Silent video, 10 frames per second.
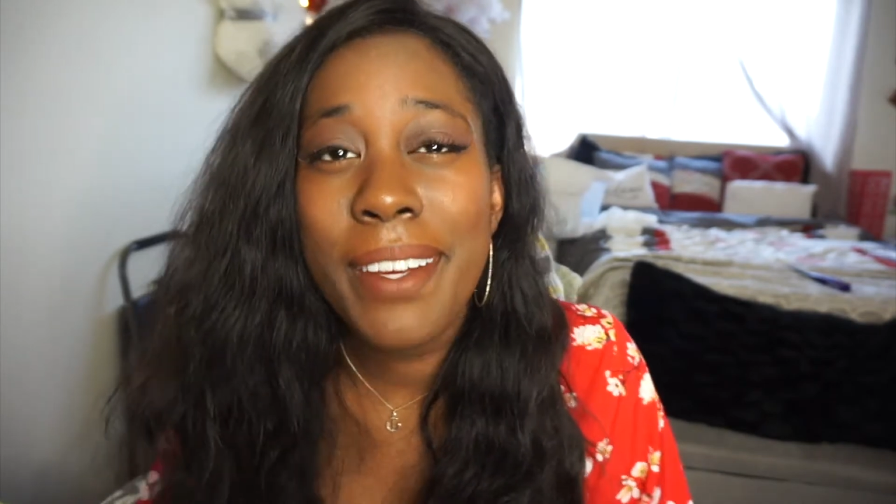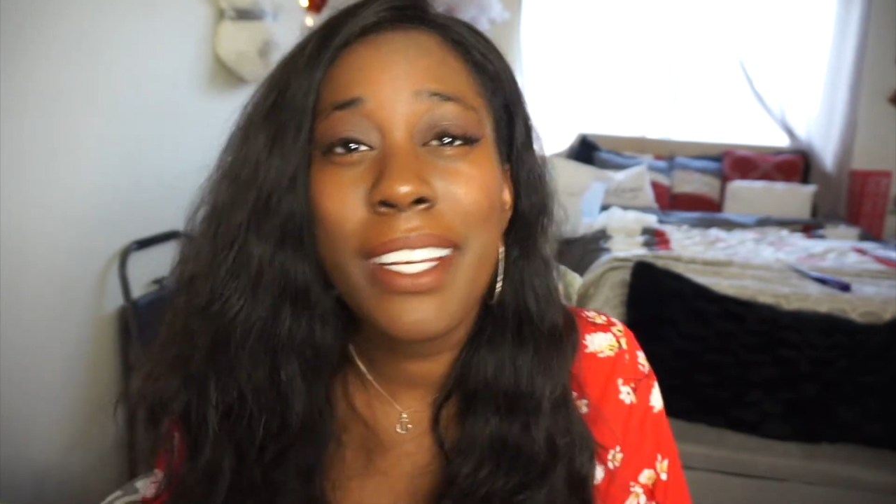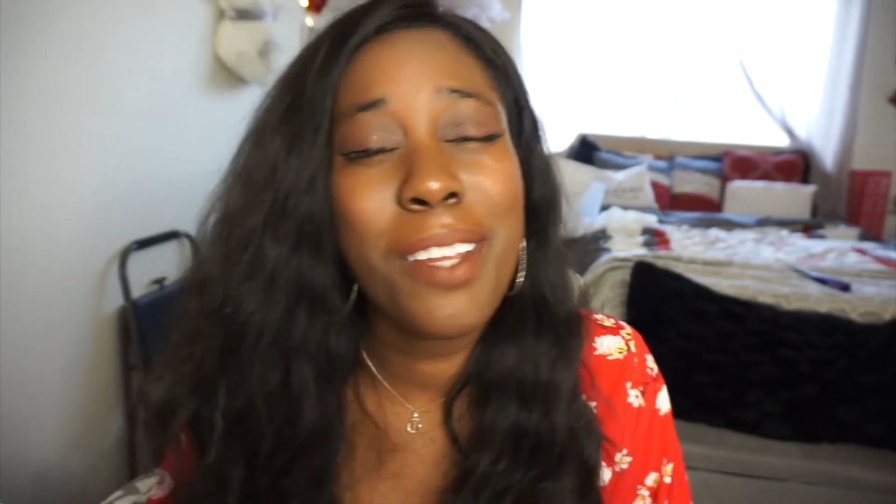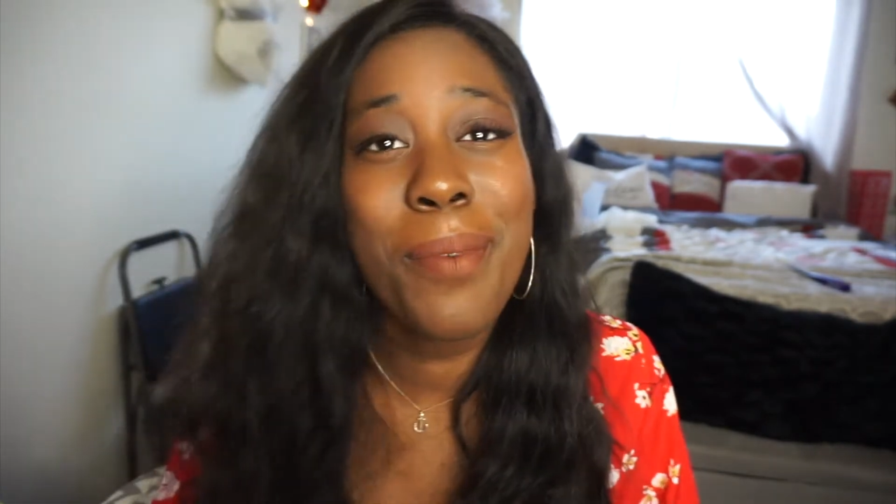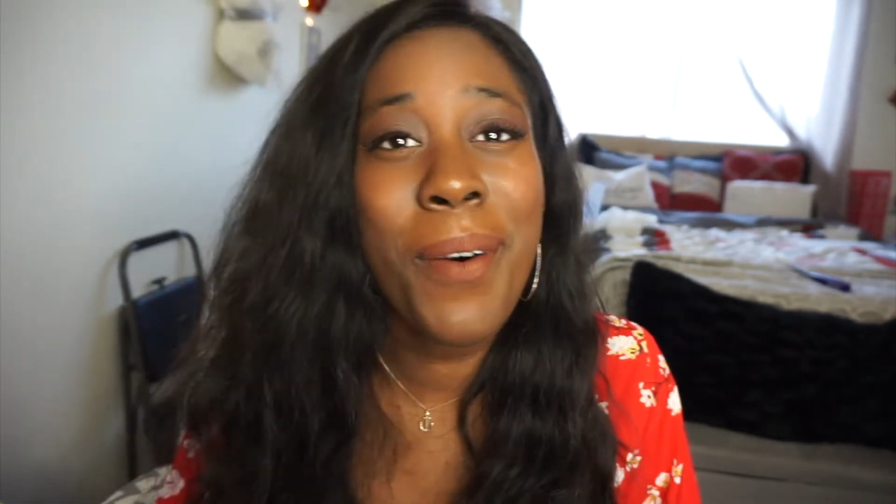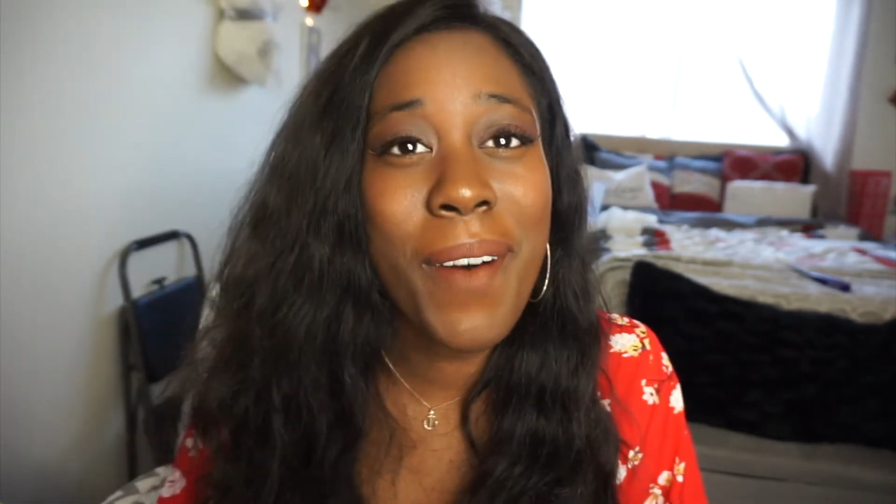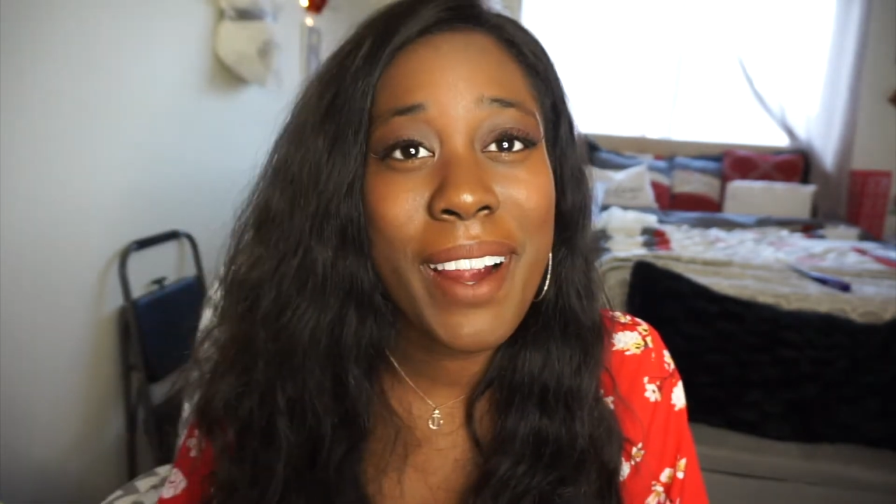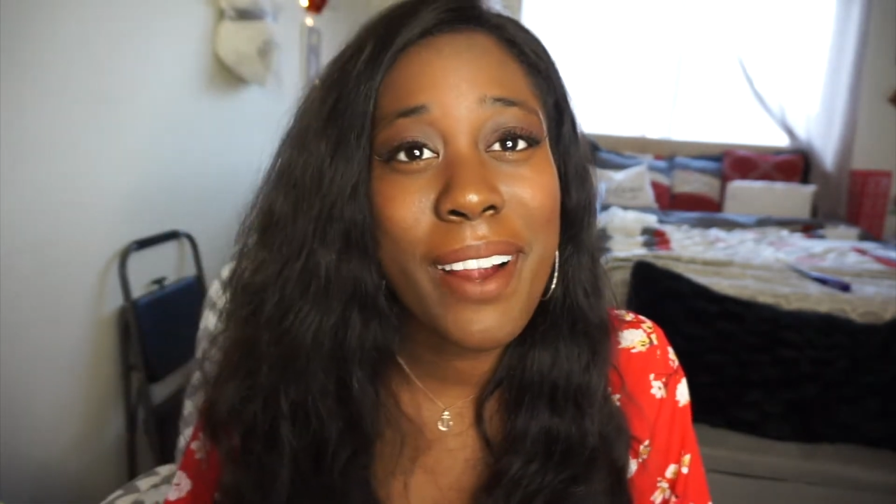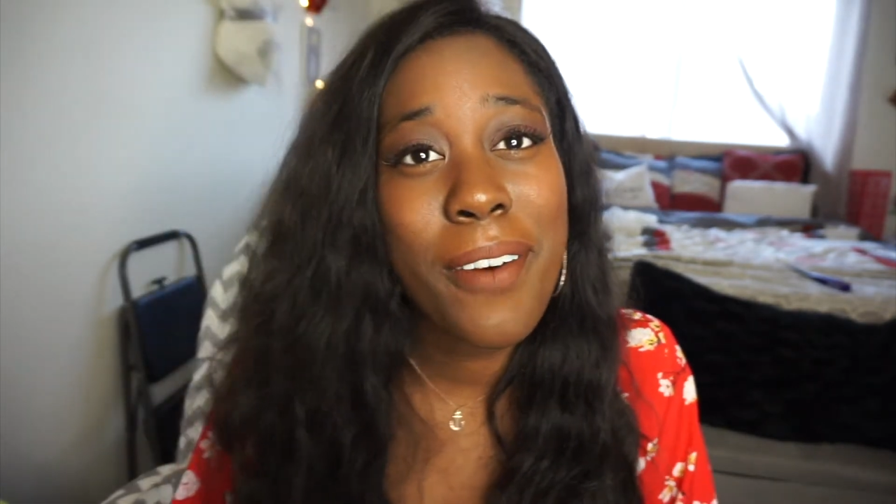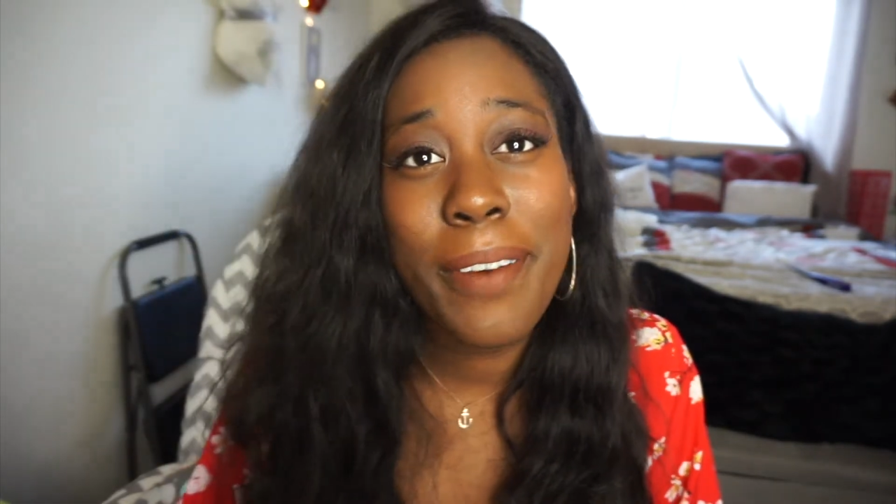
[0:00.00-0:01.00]

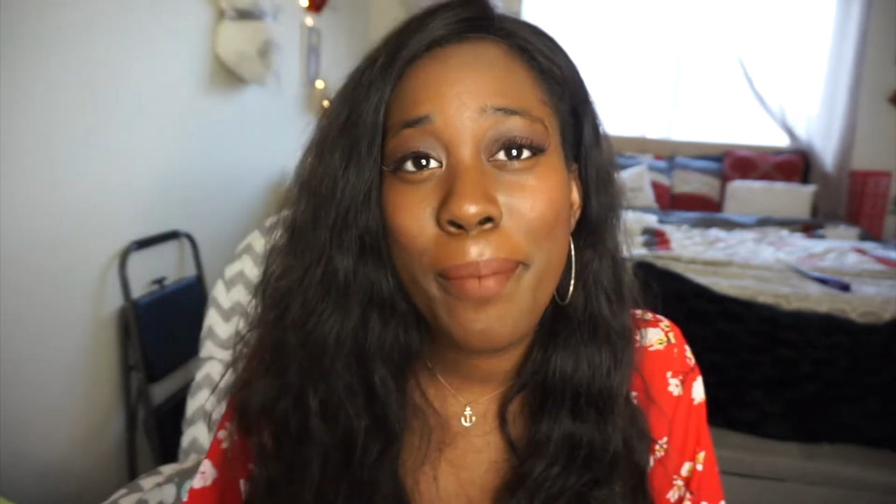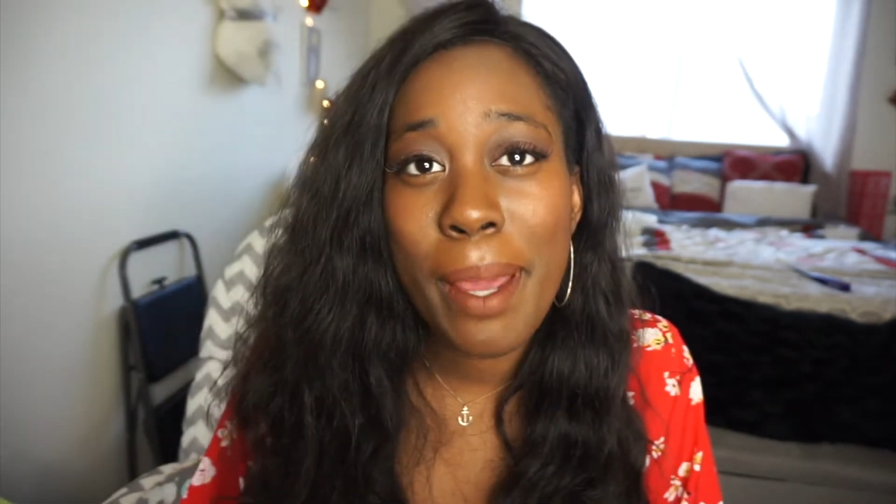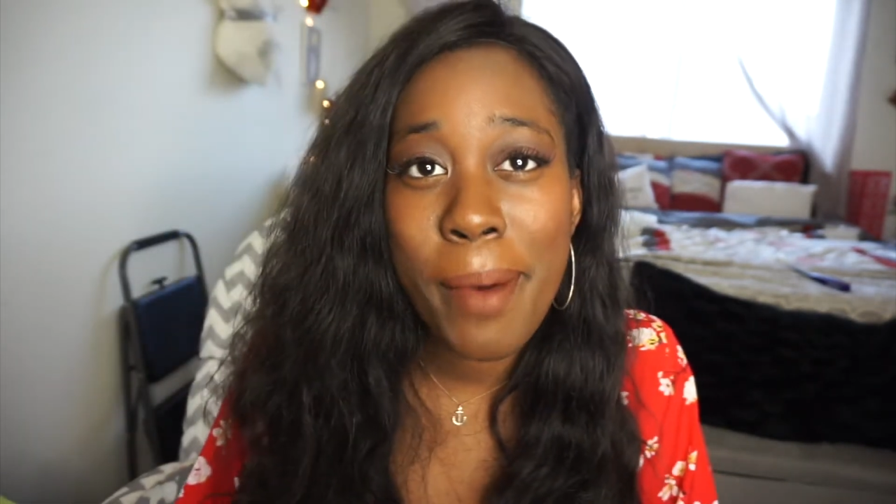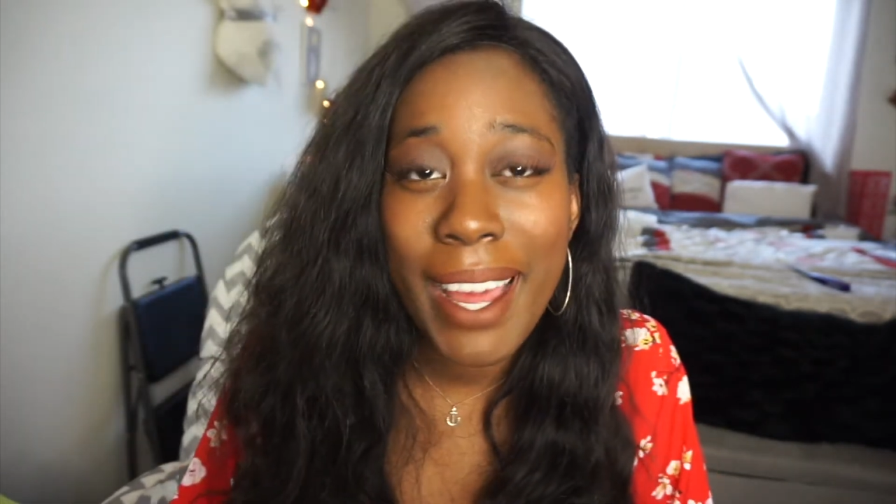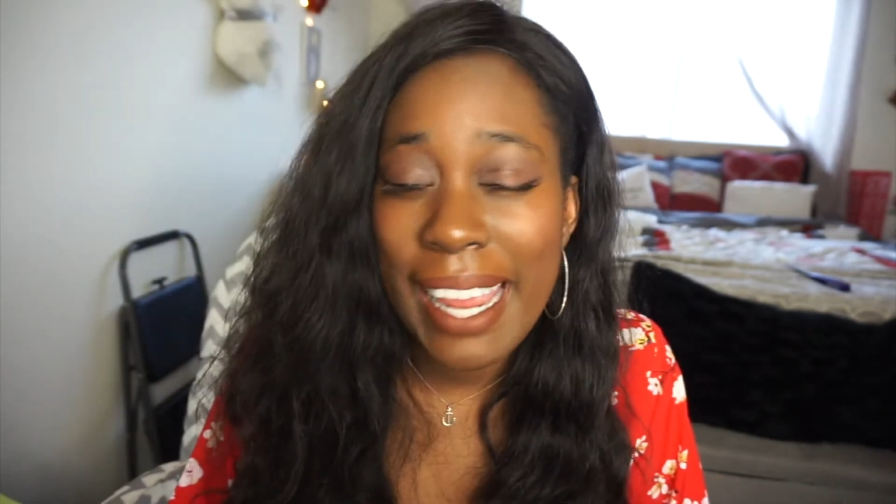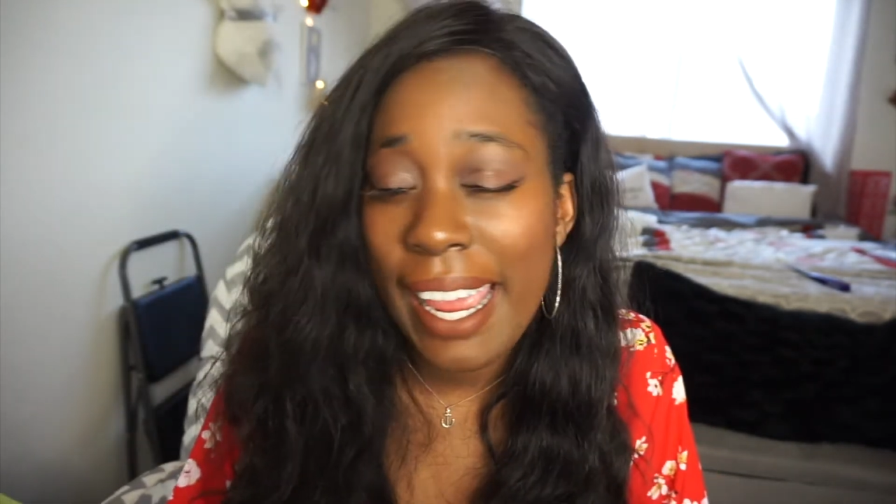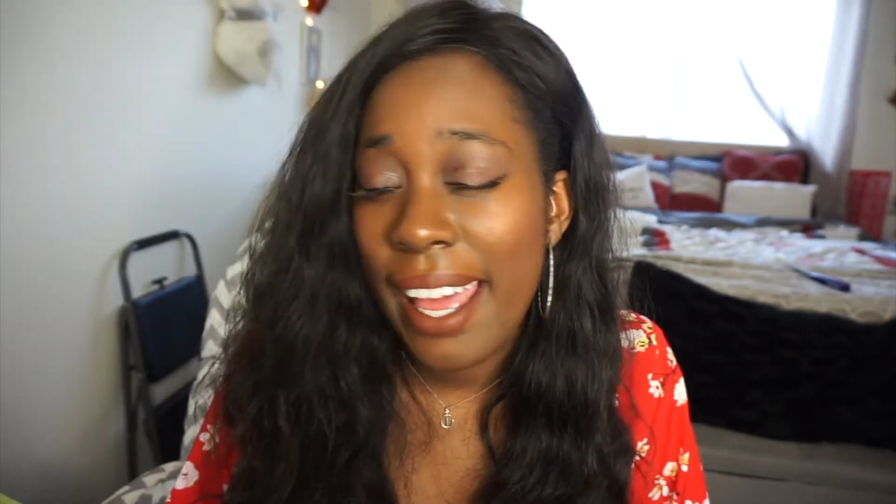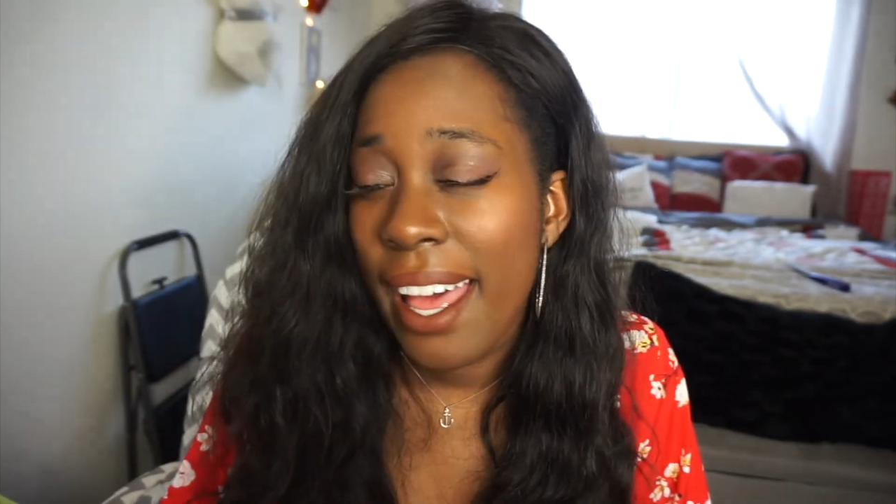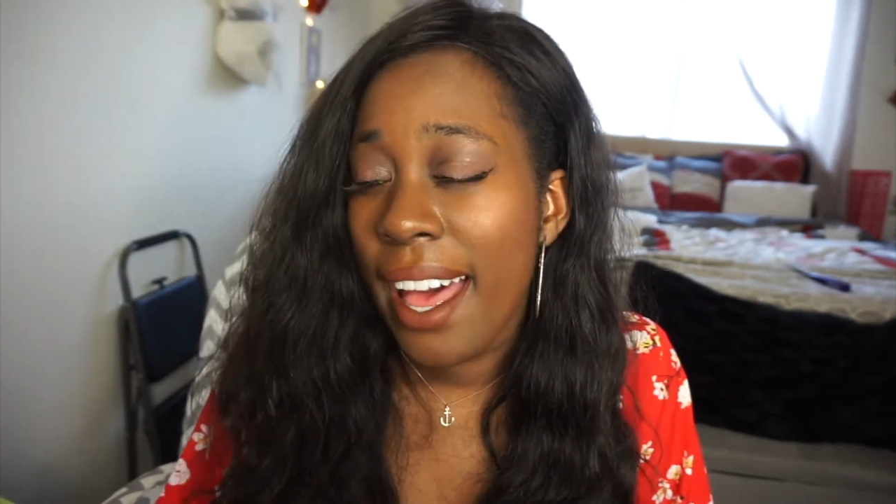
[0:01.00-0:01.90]
anymore over my body.